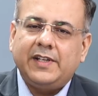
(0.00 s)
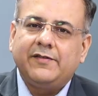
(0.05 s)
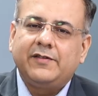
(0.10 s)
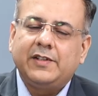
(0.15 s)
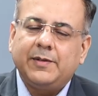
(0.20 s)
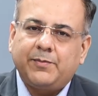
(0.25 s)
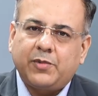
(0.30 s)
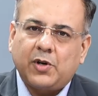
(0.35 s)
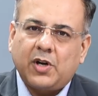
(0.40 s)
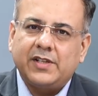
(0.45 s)
if
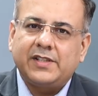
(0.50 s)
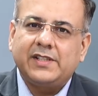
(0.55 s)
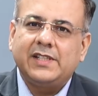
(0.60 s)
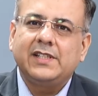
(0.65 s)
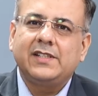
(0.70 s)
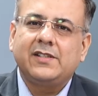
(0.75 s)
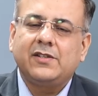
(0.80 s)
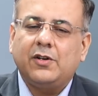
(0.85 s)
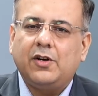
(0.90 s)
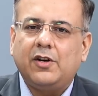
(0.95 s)
the
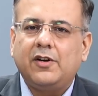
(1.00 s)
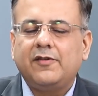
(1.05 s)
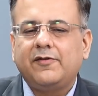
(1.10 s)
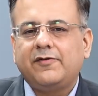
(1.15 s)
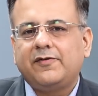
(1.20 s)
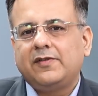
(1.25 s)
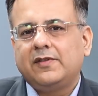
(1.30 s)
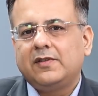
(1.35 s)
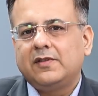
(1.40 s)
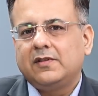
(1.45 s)
process
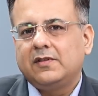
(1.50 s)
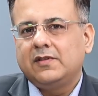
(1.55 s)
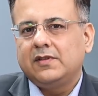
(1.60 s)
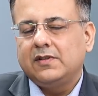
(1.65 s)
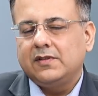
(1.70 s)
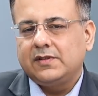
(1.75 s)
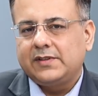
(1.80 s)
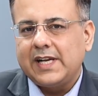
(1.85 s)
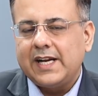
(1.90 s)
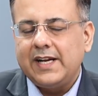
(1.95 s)
of
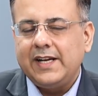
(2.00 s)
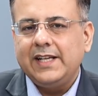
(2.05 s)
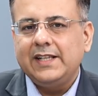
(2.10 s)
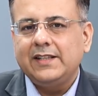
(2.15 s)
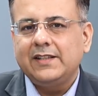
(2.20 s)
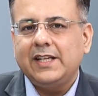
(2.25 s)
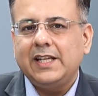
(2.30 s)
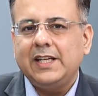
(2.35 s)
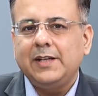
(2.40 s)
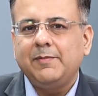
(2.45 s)

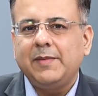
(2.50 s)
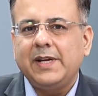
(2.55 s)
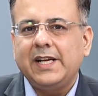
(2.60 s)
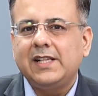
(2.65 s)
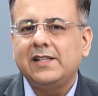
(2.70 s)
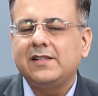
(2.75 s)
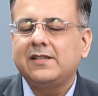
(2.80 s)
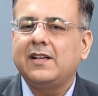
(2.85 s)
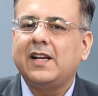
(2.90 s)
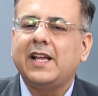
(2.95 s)
sending the
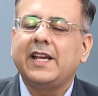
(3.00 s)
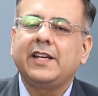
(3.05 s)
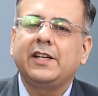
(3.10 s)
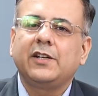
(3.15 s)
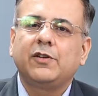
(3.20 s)
emails, like